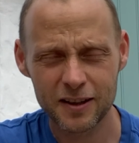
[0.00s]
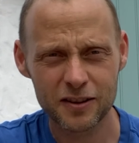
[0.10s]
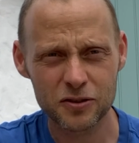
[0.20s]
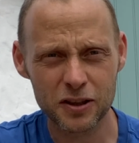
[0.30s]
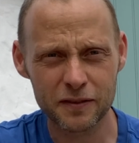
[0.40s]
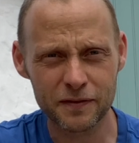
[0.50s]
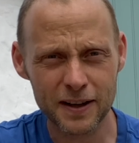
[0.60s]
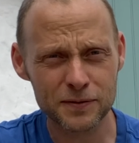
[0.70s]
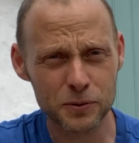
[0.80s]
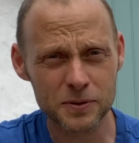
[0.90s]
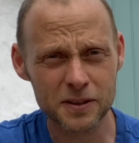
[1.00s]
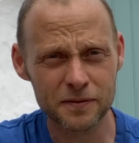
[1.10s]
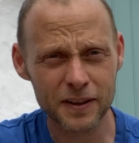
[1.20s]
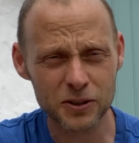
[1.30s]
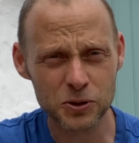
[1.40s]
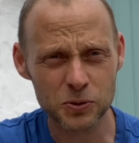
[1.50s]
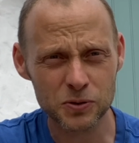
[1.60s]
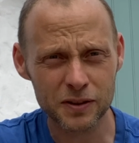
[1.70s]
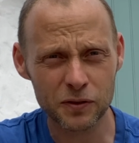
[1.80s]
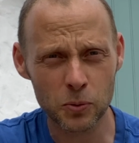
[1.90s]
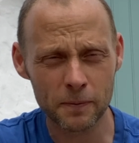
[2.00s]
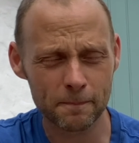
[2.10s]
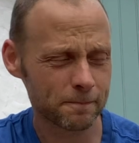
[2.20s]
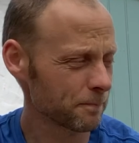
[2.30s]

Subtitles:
so you can fast forward to the fell shoes if you want.